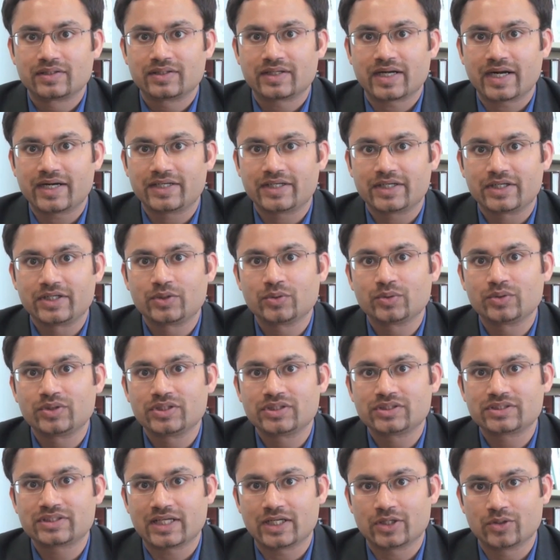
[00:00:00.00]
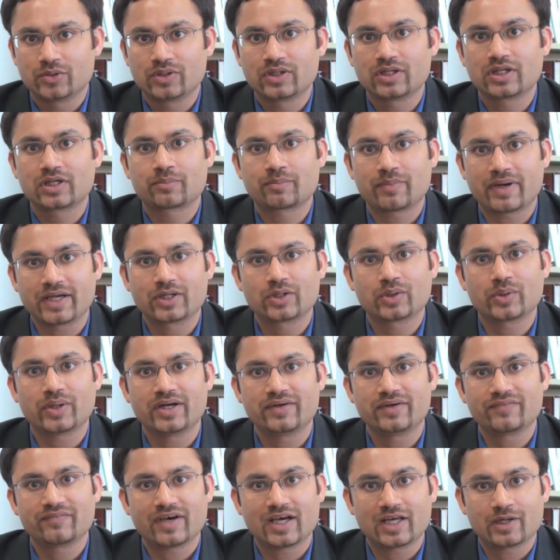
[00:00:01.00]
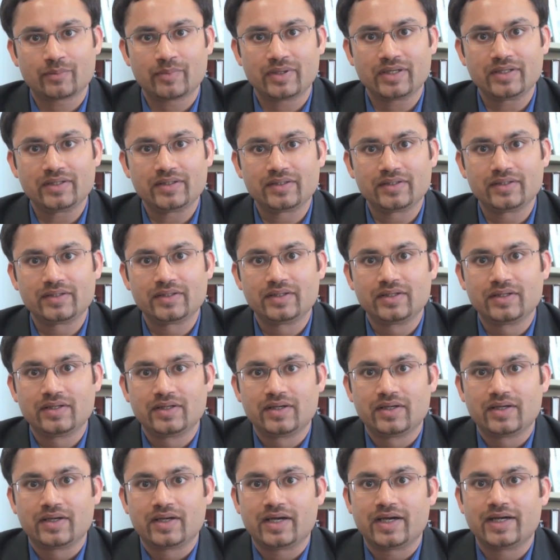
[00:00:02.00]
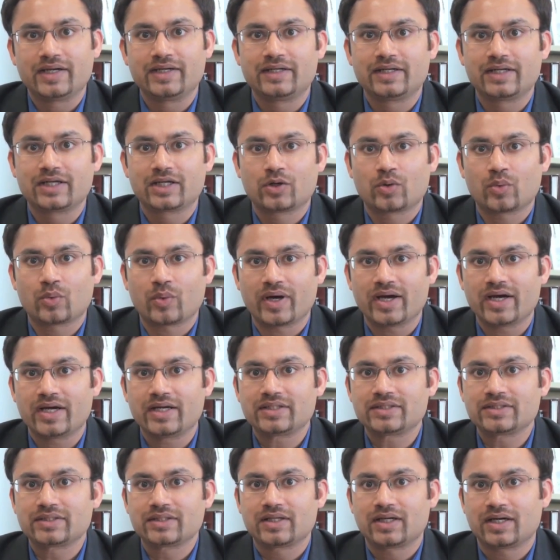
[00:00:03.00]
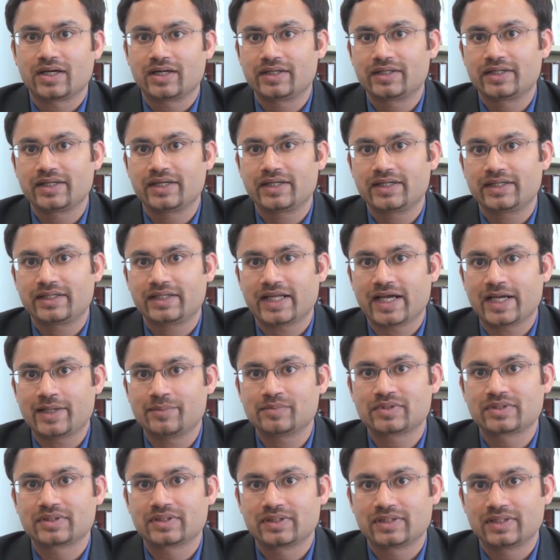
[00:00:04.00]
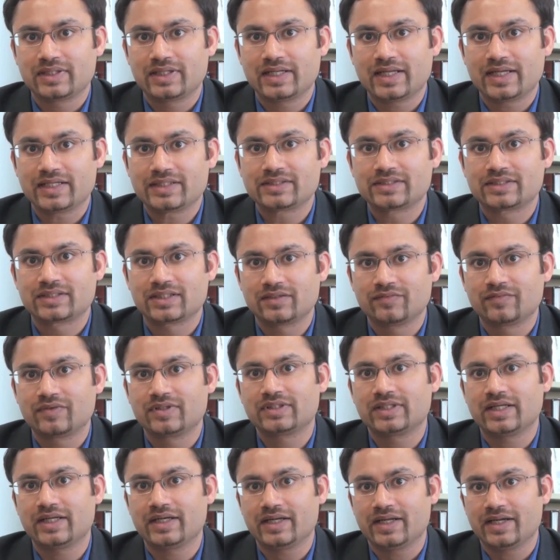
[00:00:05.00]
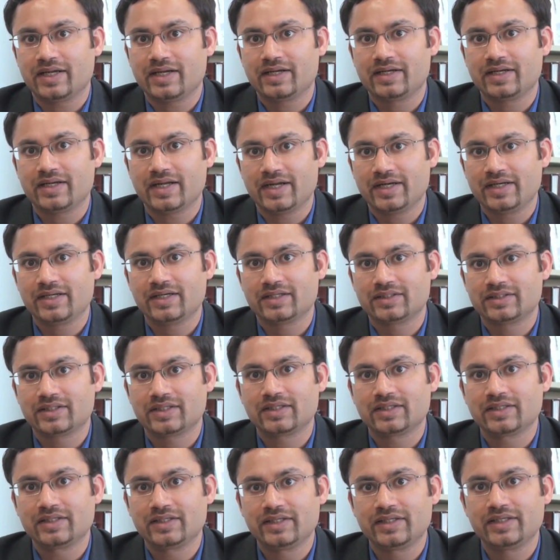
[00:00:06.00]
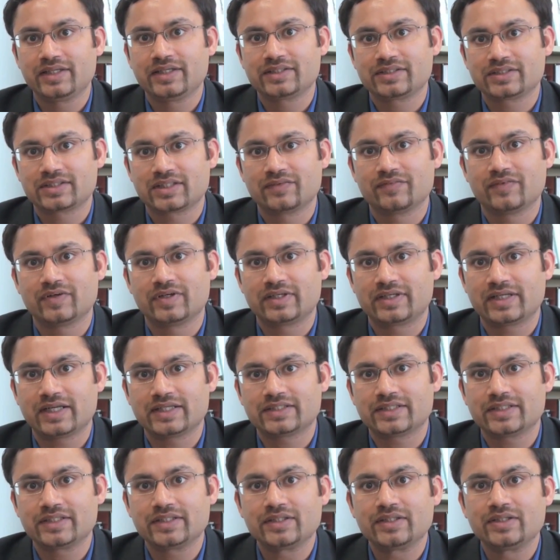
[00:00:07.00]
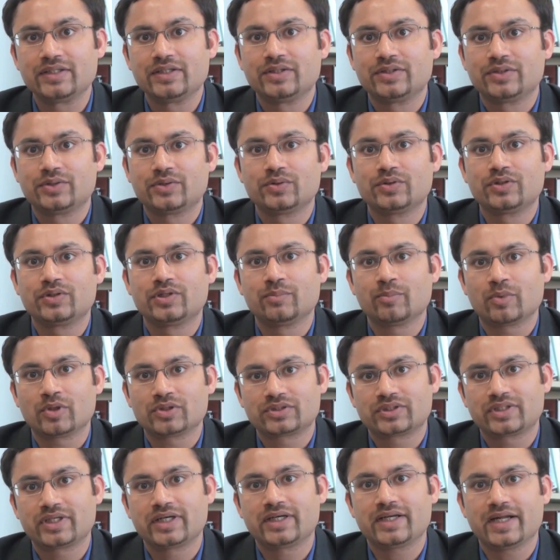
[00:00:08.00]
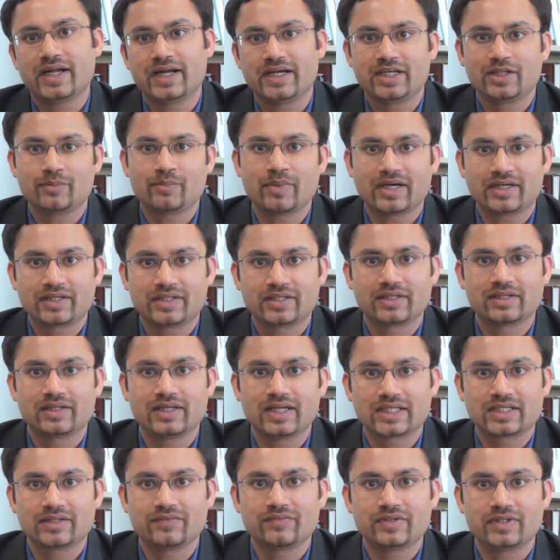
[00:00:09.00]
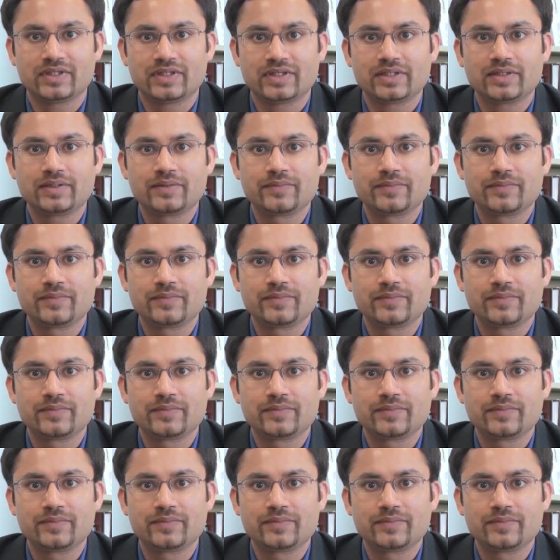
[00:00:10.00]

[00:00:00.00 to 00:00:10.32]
right into the cellular microenvironment and requires 100 times less silver than in any other leading silver dressing to demonstrate antibacterial activity.